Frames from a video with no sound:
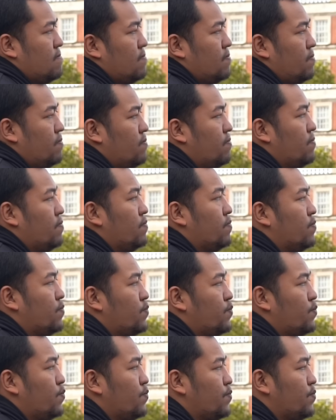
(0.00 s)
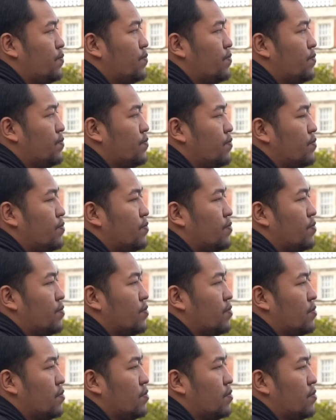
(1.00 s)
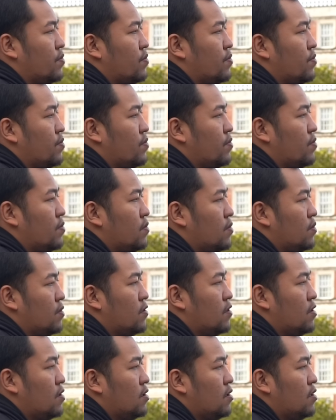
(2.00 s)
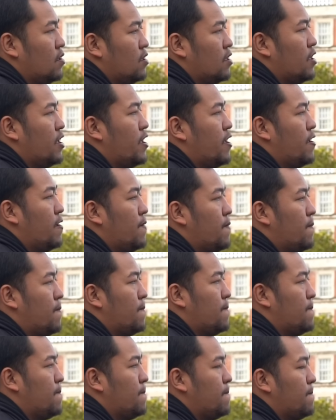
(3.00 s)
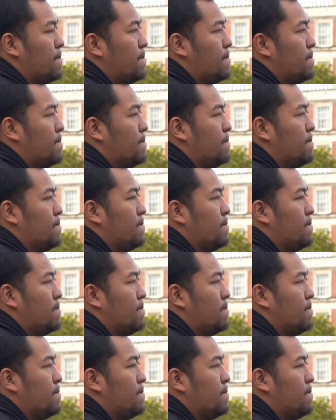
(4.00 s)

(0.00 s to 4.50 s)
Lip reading: (silent)